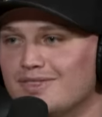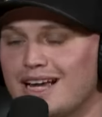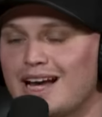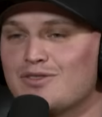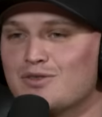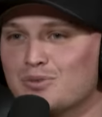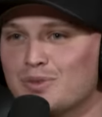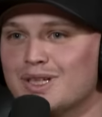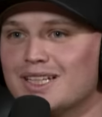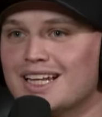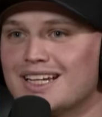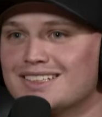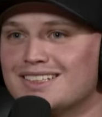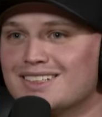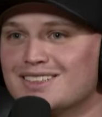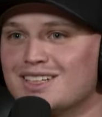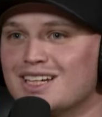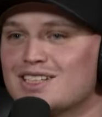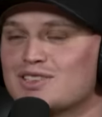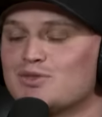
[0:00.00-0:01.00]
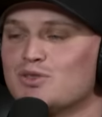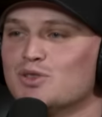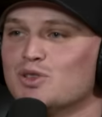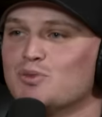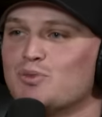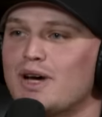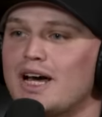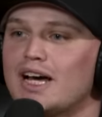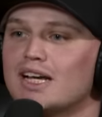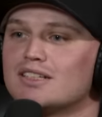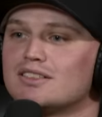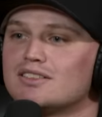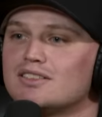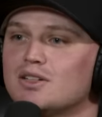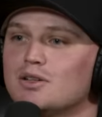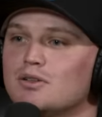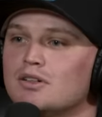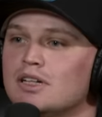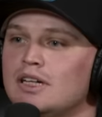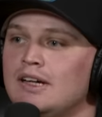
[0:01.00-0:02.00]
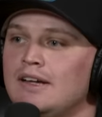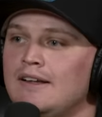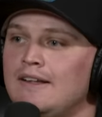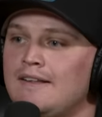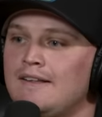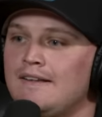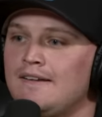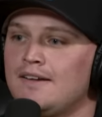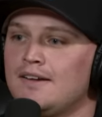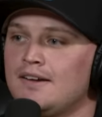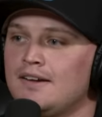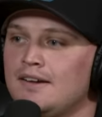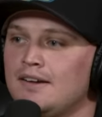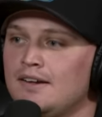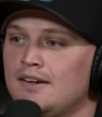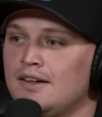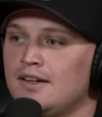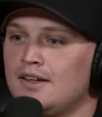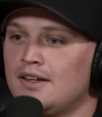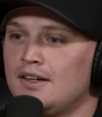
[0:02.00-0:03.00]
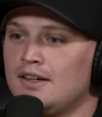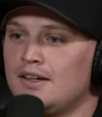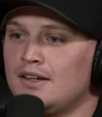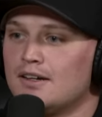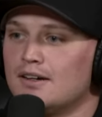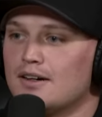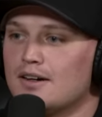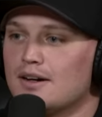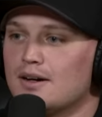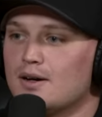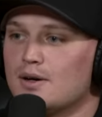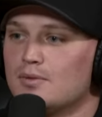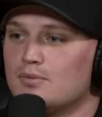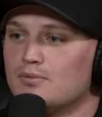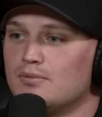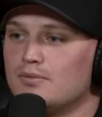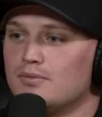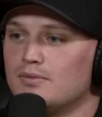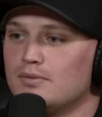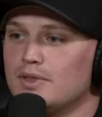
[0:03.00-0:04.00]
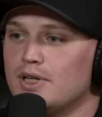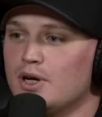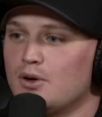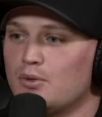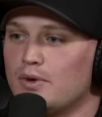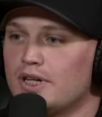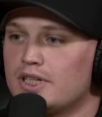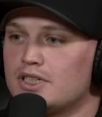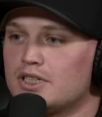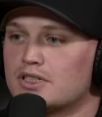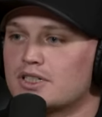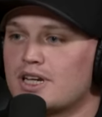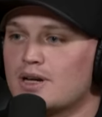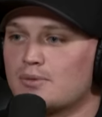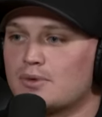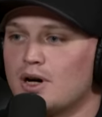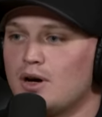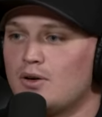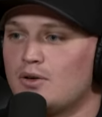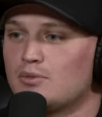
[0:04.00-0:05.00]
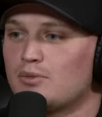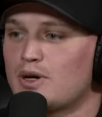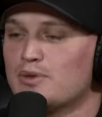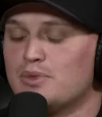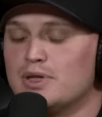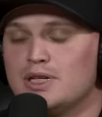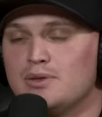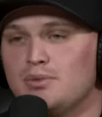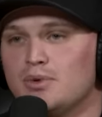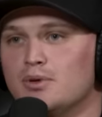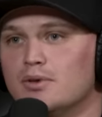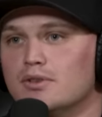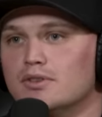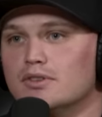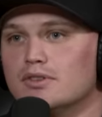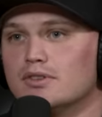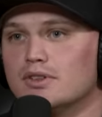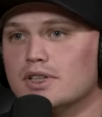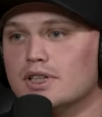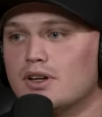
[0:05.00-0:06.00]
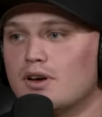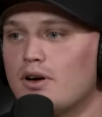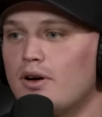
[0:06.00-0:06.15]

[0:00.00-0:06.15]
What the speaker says: haven't been that successful in the past. So, you know, Rick just kept calling my people and